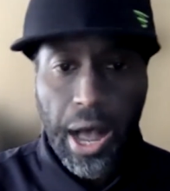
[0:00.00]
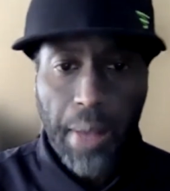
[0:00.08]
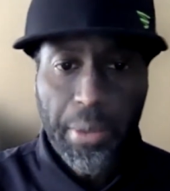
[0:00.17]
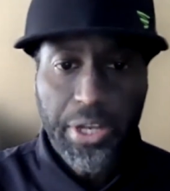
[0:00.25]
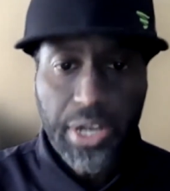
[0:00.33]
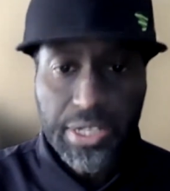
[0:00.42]

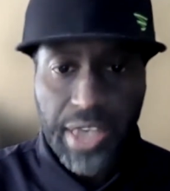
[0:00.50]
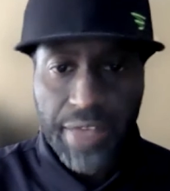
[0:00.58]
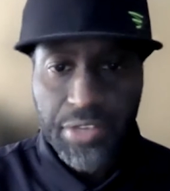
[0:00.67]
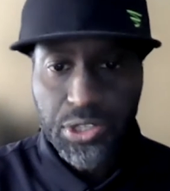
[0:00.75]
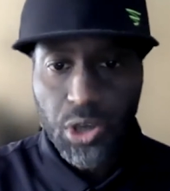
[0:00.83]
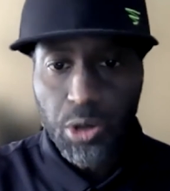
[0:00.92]
It
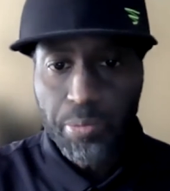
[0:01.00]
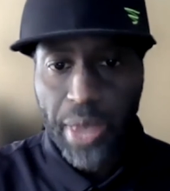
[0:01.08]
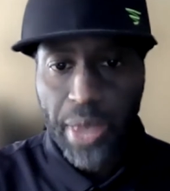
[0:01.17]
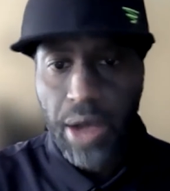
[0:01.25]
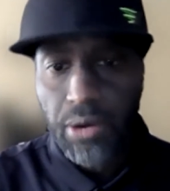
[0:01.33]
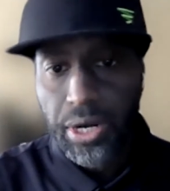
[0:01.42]
does have its
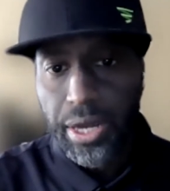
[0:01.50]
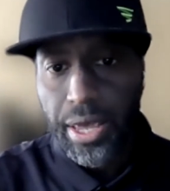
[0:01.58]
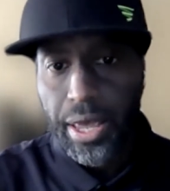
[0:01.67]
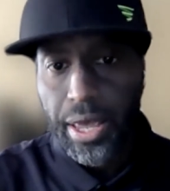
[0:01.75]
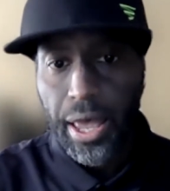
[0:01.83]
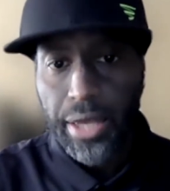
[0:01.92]
own
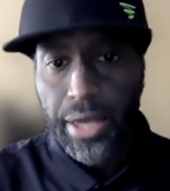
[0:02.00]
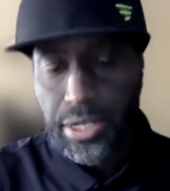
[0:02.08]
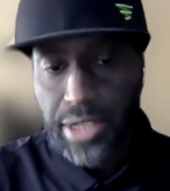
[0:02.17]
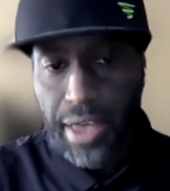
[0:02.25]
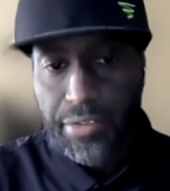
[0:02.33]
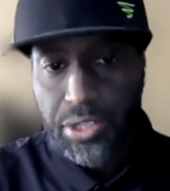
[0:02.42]
power. And
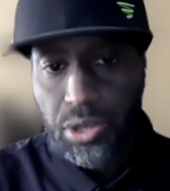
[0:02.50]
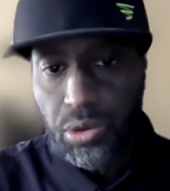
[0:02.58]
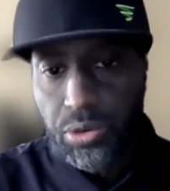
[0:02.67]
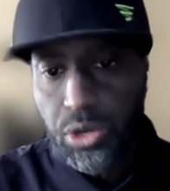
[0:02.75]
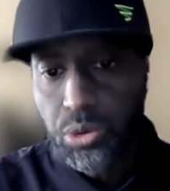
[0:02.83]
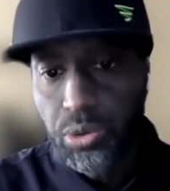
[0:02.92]
it does have
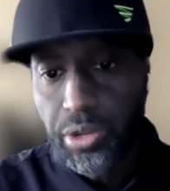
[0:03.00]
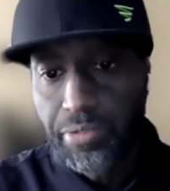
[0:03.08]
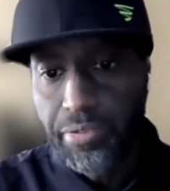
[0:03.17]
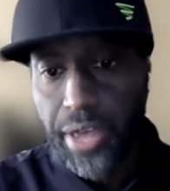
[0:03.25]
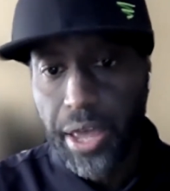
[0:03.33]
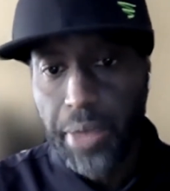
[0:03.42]
its own
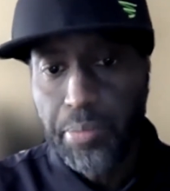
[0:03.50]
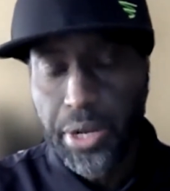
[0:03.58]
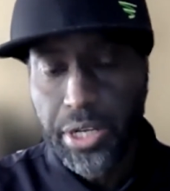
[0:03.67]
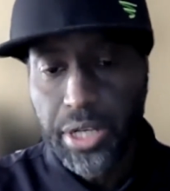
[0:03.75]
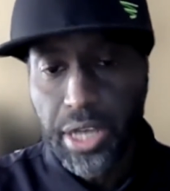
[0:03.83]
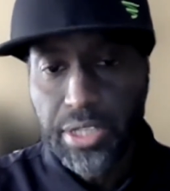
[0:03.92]
coolant
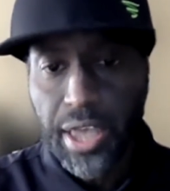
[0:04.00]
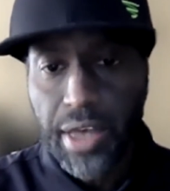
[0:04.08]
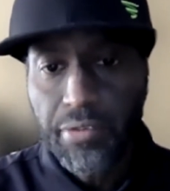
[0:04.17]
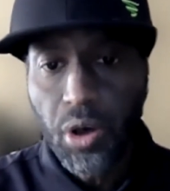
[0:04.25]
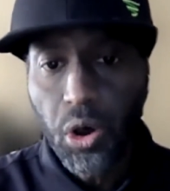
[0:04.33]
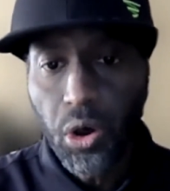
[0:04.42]
fan, but it does
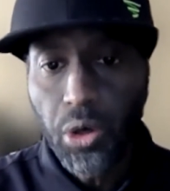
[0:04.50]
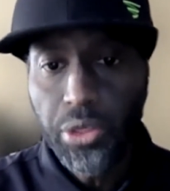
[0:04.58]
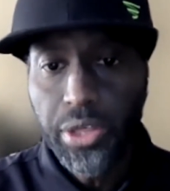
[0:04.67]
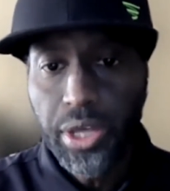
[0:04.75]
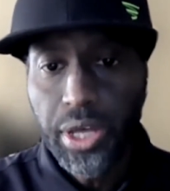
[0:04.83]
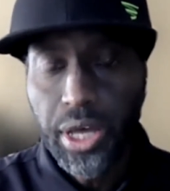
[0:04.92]
have
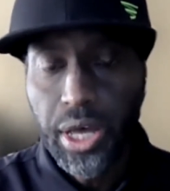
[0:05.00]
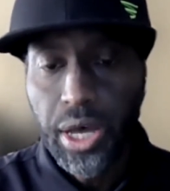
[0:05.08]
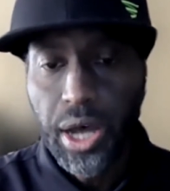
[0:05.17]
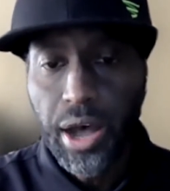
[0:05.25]
all the